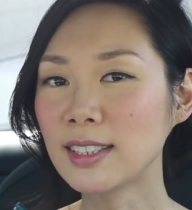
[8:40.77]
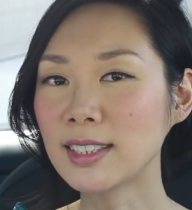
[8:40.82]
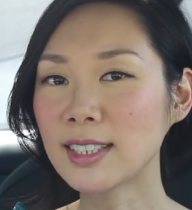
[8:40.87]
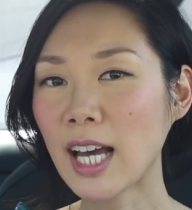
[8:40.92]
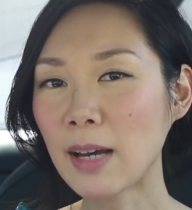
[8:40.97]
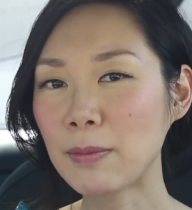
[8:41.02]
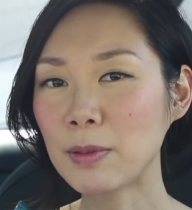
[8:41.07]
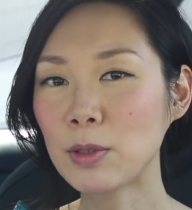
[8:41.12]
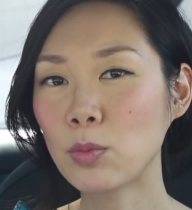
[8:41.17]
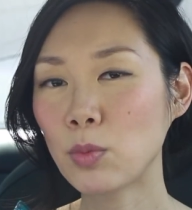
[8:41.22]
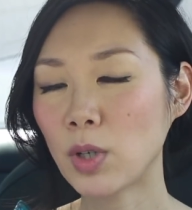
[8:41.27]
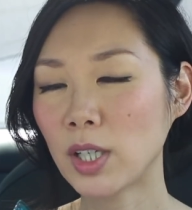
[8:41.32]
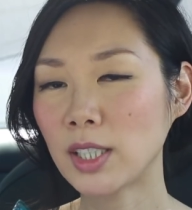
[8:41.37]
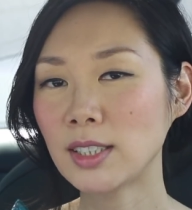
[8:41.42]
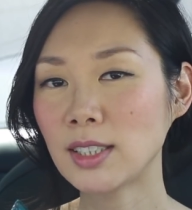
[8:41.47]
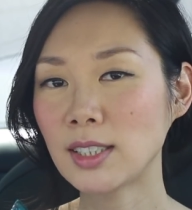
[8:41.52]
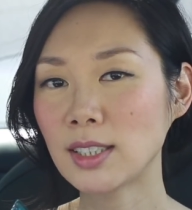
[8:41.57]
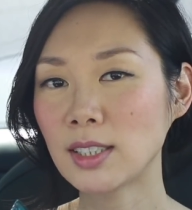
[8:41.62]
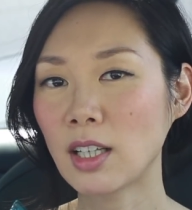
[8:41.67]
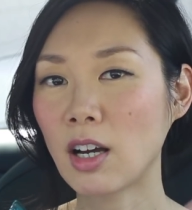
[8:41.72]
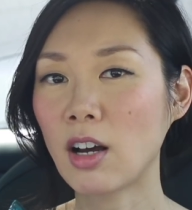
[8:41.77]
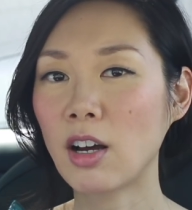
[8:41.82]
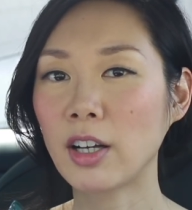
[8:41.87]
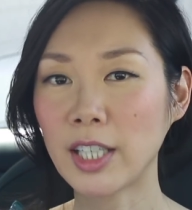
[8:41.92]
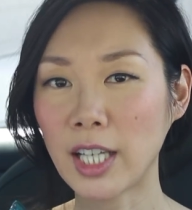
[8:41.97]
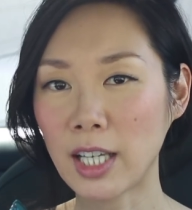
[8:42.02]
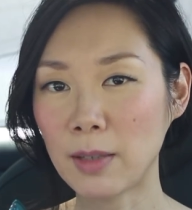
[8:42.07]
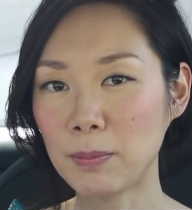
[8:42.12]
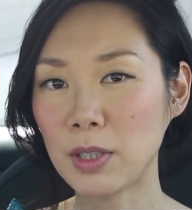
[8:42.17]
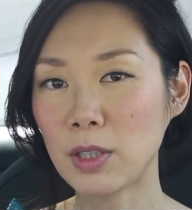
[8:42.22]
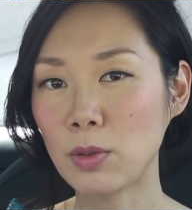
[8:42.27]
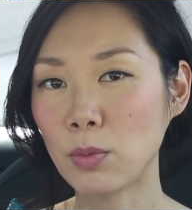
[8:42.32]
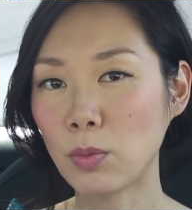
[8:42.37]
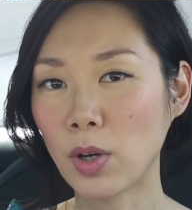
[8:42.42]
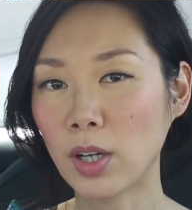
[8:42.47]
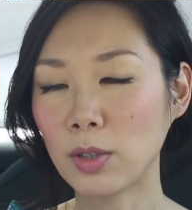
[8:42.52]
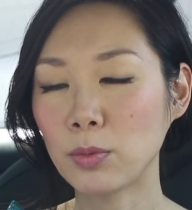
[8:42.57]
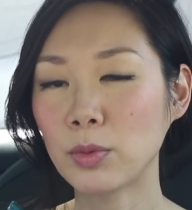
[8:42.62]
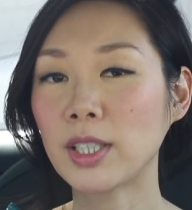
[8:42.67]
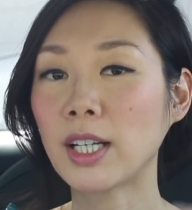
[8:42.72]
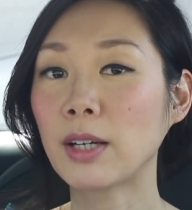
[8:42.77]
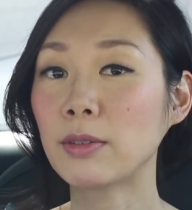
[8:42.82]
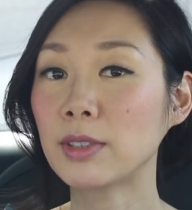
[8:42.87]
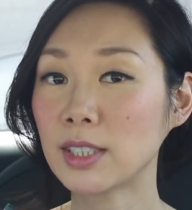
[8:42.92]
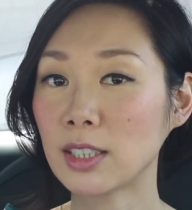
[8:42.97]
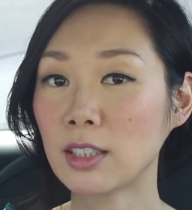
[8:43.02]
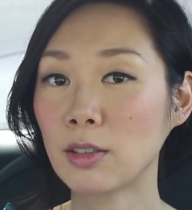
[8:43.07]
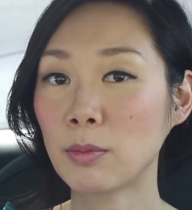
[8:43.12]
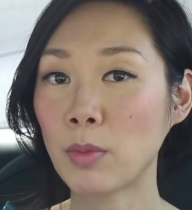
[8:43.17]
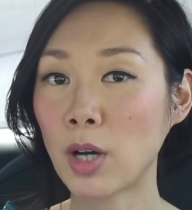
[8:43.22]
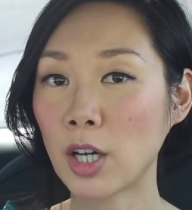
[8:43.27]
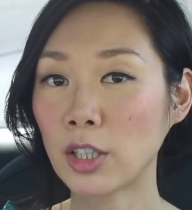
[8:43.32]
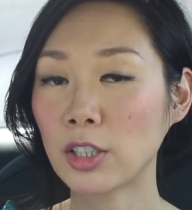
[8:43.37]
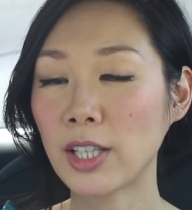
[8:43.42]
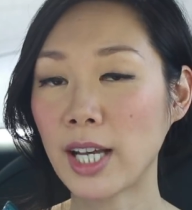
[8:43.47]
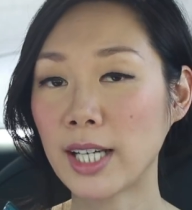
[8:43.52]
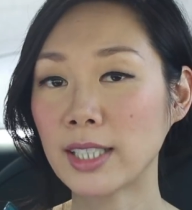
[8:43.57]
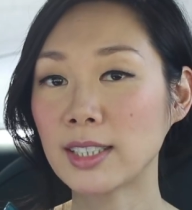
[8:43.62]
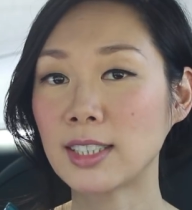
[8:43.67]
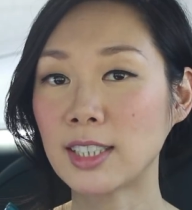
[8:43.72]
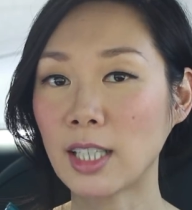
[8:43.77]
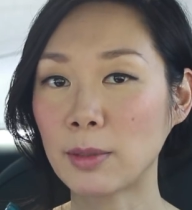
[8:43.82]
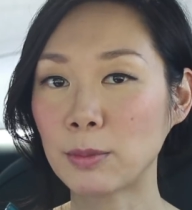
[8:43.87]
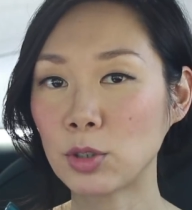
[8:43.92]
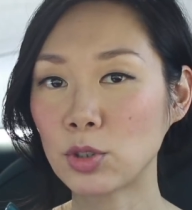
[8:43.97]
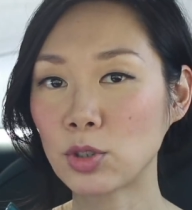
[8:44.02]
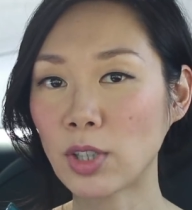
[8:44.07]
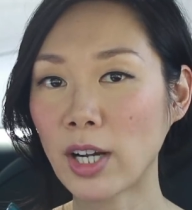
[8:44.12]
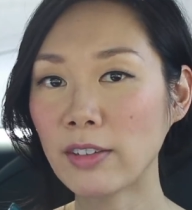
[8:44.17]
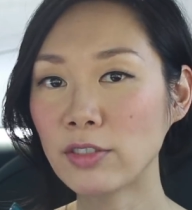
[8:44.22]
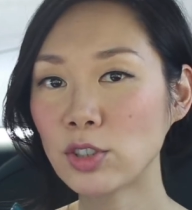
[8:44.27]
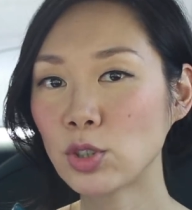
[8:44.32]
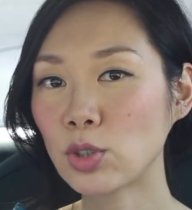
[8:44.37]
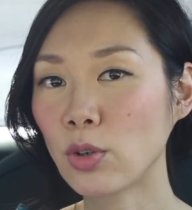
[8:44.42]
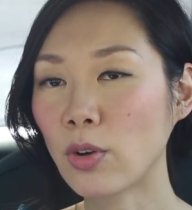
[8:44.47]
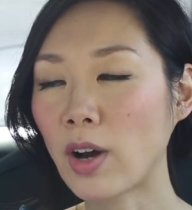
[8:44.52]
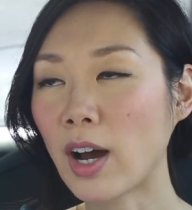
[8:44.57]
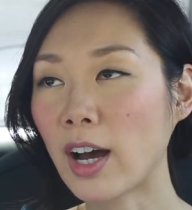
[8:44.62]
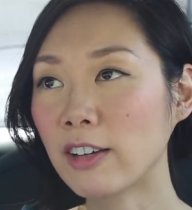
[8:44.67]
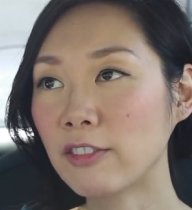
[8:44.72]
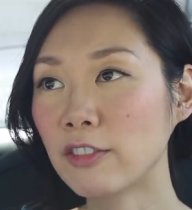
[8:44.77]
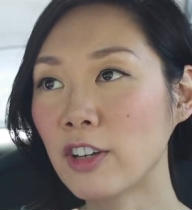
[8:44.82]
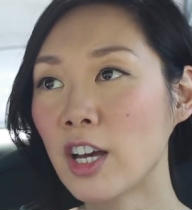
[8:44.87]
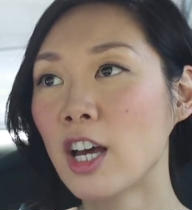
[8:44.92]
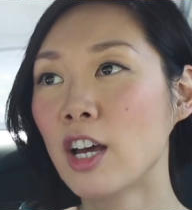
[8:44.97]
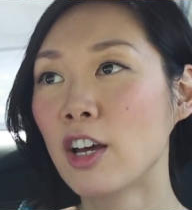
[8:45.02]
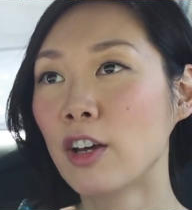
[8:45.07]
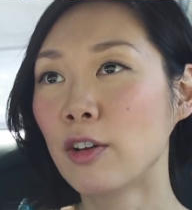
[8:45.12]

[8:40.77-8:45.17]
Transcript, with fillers: this happen once on AP1 when I was in a Model S demo drive, so I've